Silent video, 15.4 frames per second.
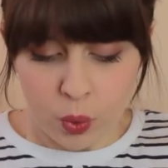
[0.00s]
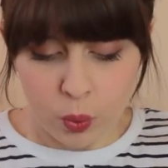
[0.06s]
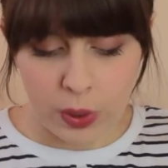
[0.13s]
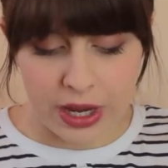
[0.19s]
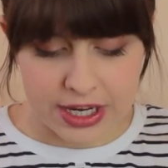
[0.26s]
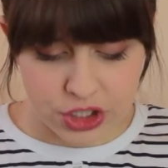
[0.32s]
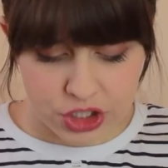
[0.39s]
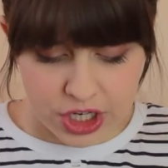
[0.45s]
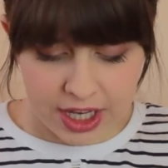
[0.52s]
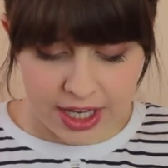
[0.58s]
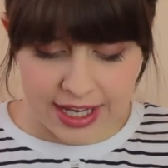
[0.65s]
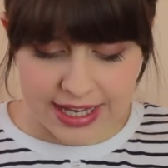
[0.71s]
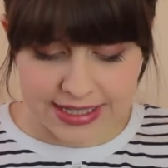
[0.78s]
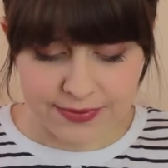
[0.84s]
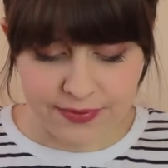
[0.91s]
which
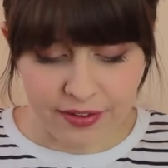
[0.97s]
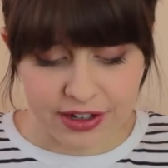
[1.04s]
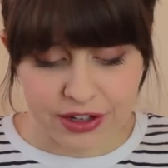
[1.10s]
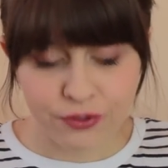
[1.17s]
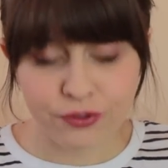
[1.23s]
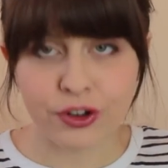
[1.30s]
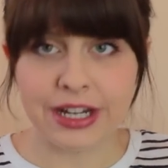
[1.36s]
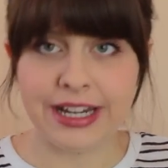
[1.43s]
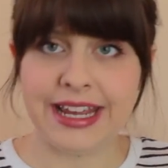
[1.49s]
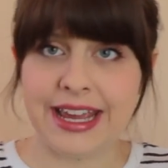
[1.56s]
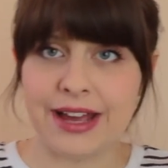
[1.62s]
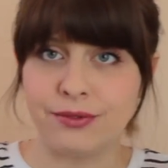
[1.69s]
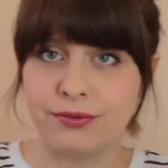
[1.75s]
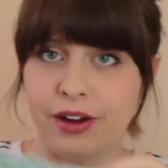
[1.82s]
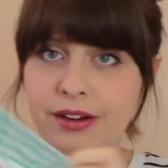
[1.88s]
is very
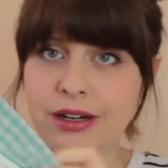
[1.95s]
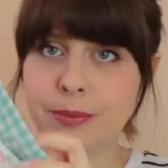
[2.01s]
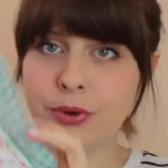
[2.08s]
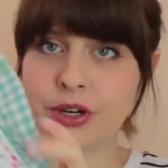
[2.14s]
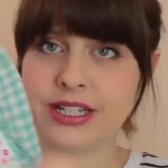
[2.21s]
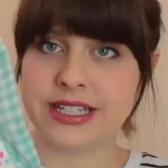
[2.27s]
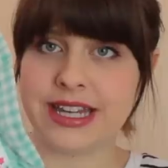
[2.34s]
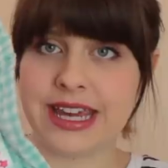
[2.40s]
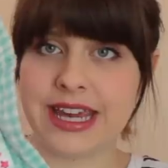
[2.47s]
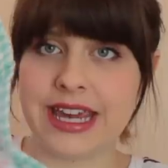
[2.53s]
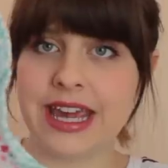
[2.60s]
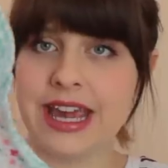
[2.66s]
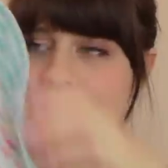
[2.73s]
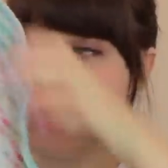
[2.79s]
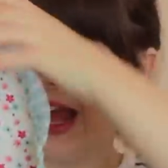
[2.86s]
frilly and very
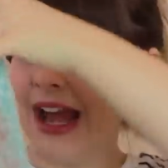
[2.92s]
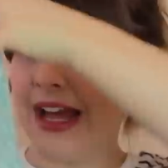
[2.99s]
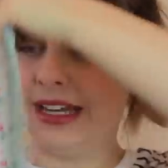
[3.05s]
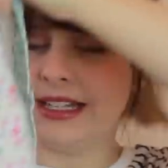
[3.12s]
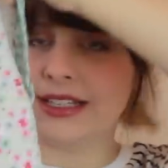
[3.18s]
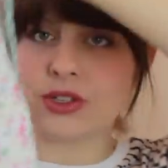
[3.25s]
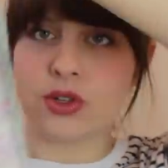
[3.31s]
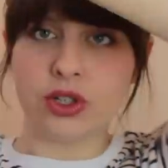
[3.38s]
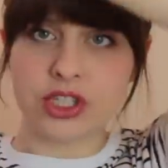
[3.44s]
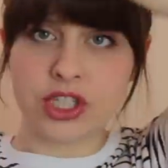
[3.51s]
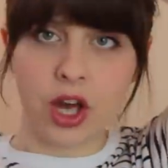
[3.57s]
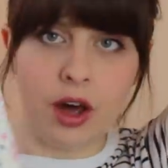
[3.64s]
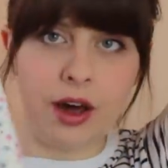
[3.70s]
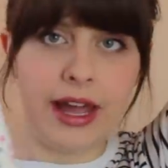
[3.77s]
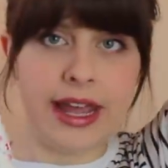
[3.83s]
pretty, and it's got a
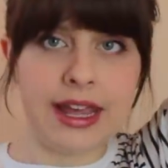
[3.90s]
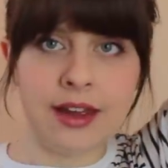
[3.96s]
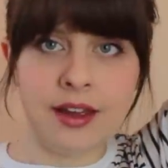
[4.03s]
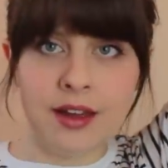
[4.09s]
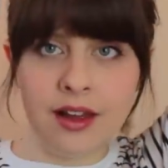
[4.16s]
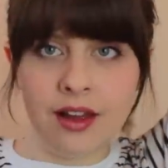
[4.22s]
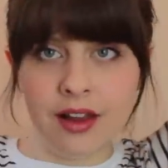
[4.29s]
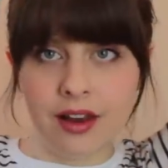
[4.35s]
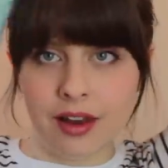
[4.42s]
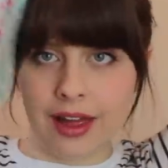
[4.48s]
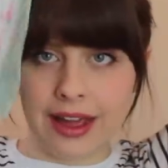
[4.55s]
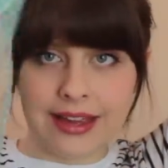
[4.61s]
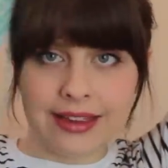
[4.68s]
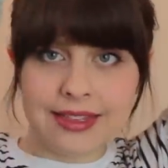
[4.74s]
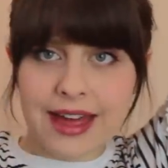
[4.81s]
tie
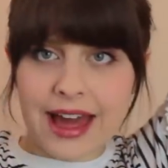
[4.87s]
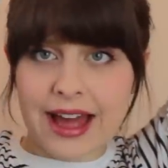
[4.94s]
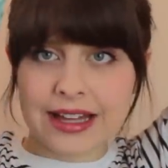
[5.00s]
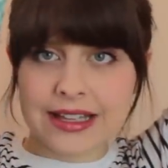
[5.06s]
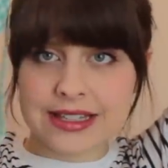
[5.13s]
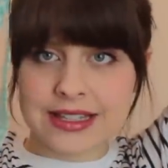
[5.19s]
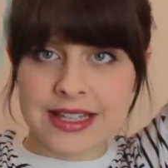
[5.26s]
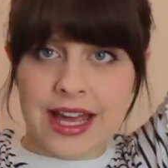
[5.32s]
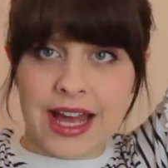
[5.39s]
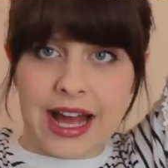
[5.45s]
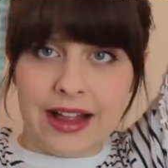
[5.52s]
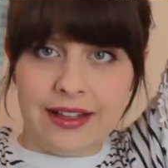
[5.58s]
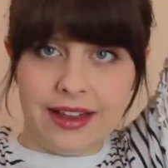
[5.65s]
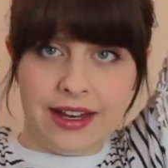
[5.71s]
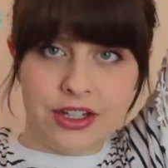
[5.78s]
like that,
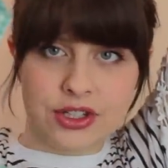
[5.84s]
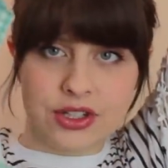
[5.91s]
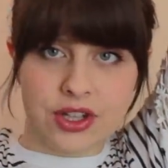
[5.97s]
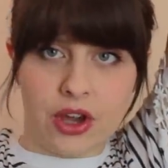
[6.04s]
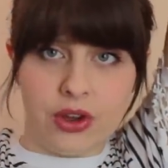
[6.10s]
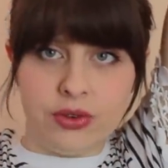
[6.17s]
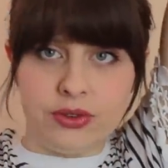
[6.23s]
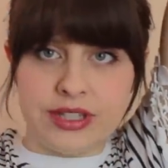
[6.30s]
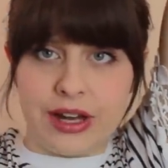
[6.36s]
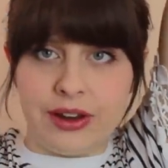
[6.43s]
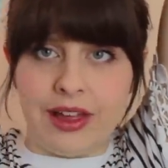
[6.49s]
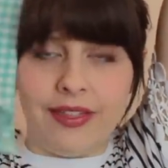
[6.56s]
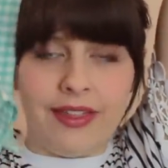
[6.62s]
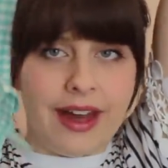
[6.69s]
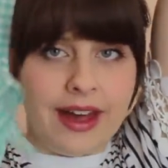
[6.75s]
and then it just goes
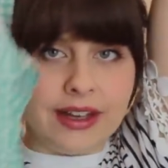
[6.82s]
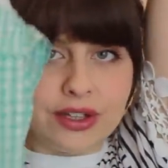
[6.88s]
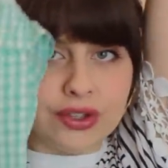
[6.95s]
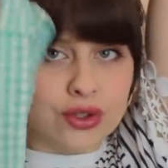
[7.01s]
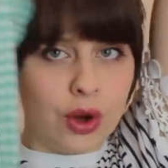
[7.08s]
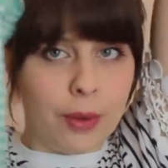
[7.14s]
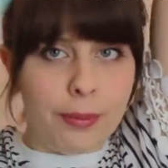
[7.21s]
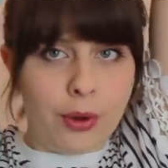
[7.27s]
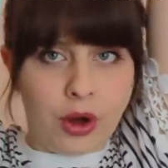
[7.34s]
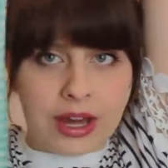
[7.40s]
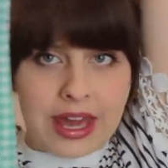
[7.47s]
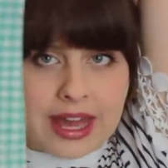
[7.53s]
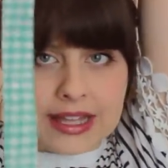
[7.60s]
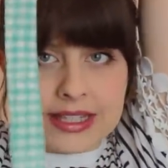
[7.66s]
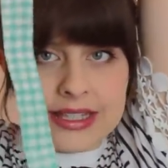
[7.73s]
down like that, and it's got
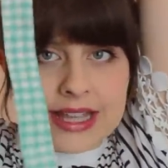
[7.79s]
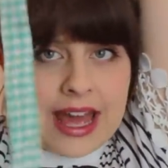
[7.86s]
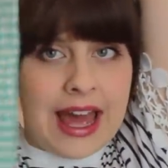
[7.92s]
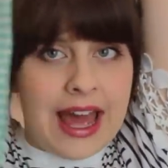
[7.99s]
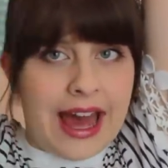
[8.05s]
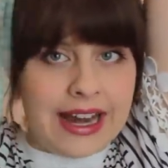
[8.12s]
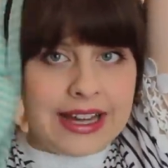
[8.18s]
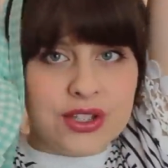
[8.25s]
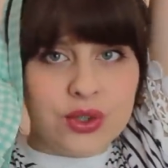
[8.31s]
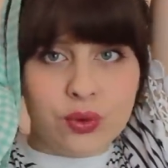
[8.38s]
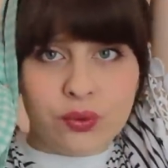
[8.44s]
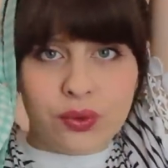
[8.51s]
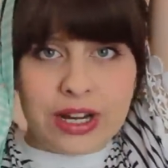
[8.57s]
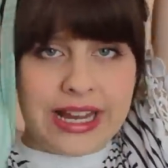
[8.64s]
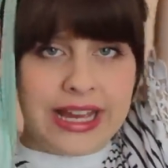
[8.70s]
pockets and it's
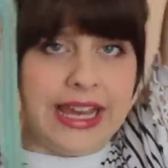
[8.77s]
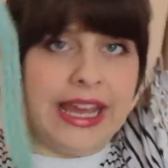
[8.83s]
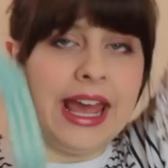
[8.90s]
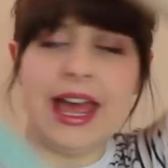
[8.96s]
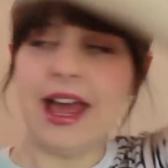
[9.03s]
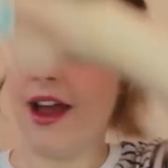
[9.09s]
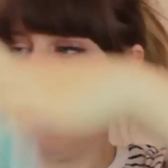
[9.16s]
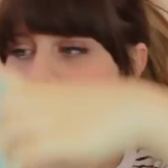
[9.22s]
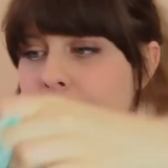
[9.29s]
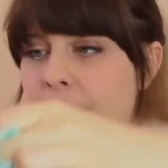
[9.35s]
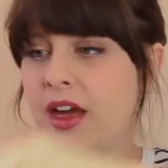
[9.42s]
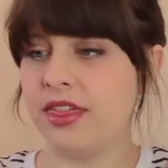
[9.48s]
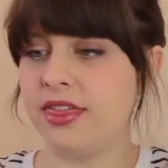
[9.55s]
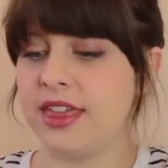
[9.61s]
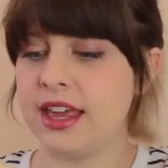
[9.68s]
all frilly.
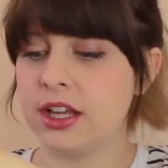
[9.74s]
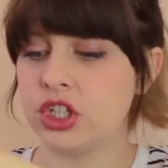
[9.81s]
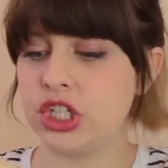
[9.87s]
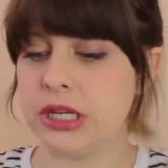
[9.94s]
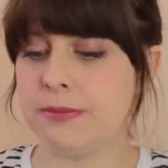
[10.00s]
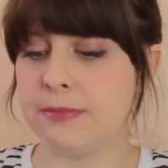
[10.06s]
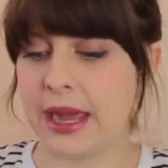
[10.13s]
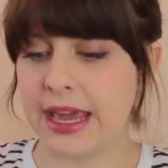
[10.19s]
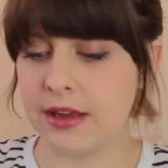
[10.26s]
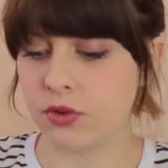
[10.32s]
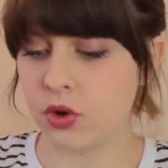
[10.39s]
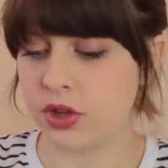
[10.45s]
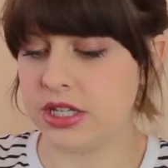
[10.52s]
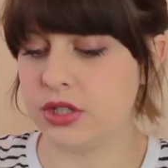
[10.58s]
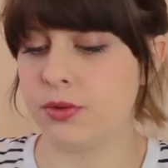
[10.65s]
I think she may
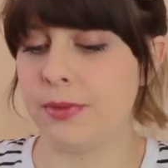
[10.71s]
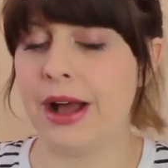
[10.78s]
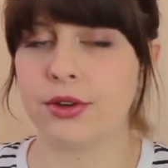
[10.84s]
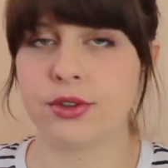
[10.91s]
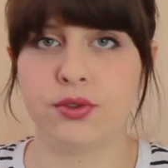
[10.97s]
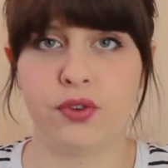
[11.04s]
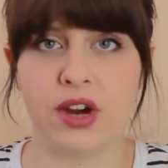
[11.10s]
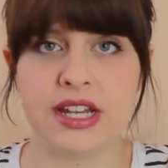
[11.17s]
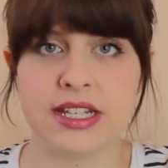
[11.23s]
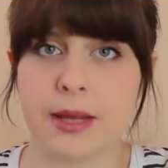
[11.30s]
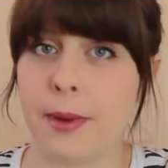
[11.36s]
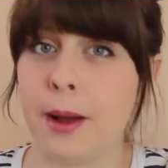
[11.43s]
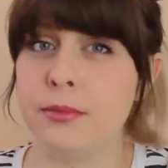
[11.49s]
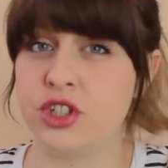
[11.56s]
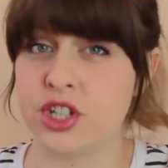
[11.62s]
have got these from House
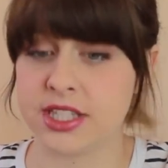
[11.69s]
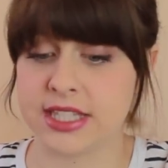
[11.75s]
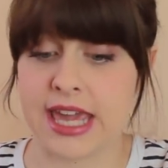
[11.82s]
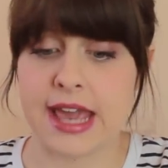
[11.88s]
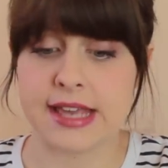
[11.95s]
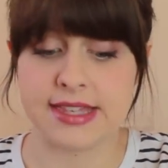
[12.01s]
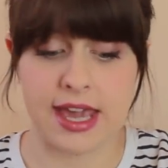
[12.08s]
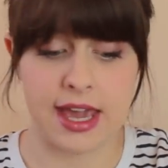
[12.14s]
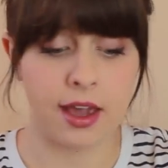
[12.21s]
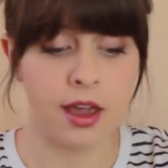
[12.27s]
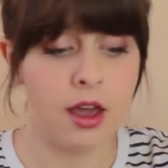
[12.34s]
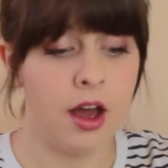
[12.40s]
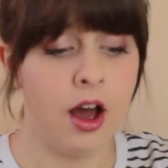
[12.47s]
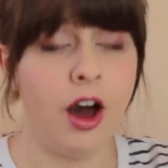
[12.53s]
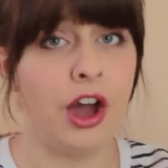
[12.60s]
Fraser, but I'm just guessing,
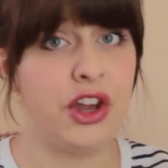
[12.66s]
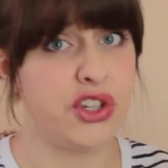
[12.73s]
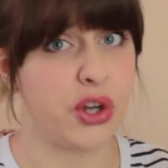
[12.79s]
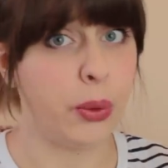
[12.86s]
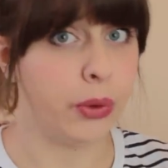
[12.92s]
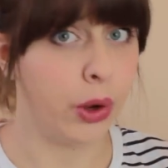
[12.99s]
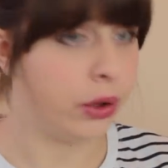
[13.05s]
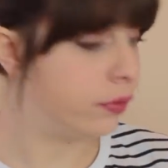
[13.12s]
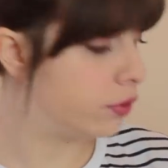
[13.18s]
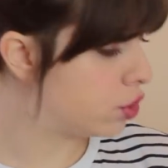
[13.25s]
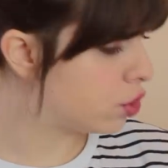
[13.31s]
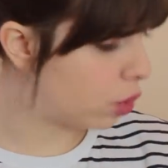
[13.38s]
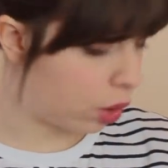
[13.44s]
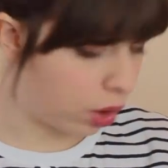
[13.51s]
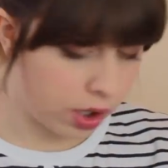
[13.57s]
I don't know for
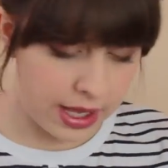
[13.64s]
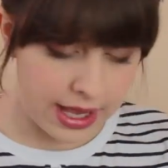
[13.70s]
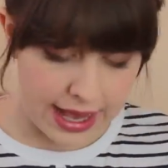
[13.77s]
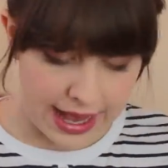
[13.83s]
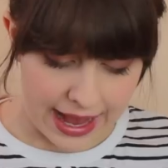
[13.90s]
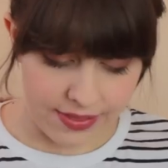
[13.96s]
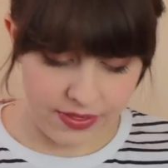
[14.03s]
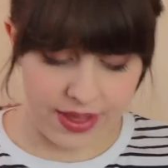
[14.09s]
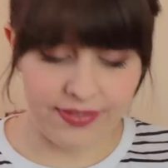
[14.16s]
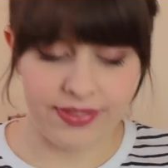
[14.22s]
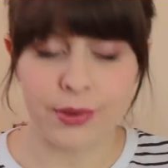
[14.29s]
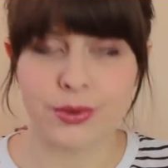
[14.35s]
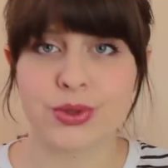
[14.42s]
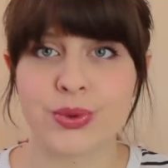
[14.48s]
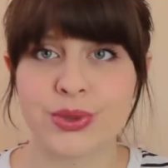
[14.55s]
sure. And
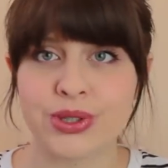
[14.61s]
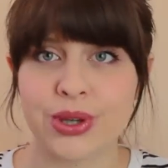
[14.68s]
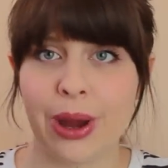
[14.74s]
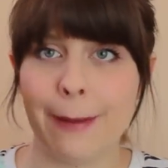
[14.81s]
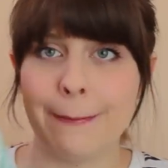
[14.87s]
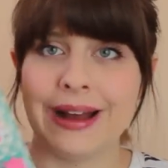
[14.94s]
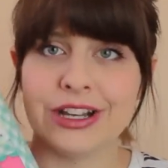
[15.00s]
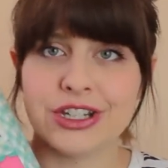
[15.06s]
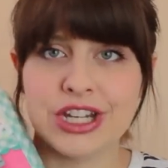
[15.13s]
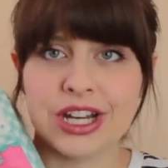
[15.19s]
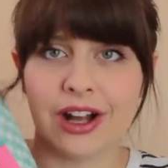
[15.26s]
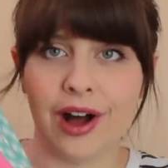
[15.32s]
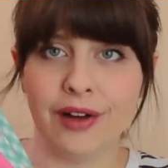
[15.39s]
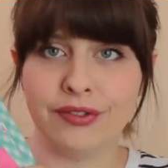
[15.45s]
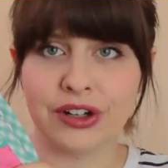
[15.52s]
then there was also a
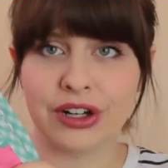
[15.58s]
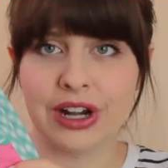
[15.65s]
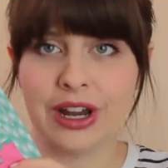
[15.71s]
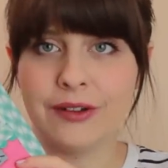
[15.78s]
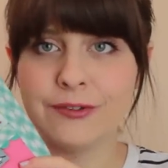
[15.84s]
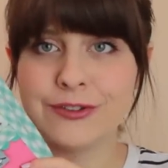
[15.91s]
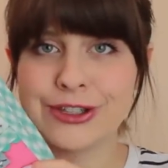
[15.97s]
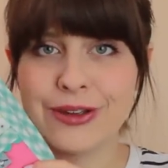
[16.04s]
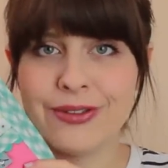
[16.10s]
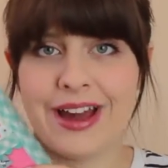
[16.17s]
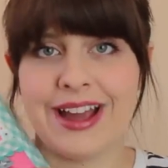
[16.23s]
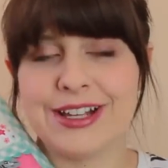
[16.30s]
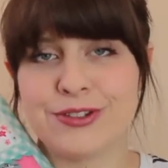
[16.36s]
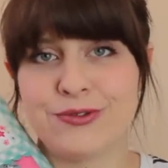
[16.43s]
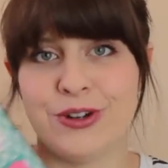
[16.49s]
matching oven glove, so
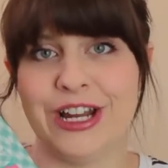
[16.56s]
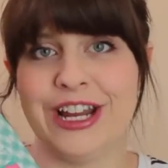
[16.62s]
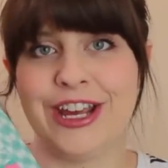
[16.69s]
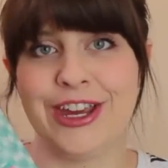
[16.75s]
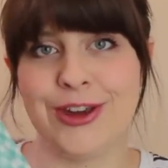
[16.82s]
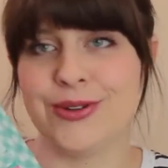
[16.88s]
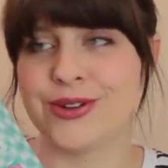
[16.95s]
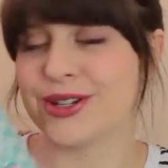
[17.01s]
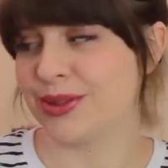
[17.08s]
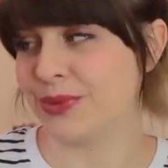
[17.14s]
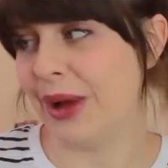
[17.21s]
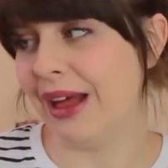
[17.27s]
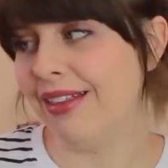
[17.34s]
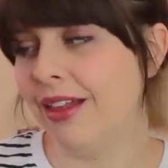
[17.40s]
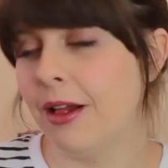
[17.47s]
that is really cute as
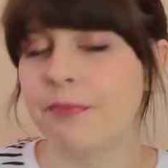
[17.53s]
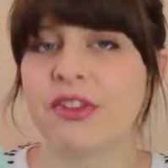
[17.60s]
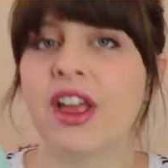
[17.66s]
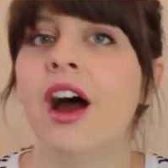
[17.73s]
well.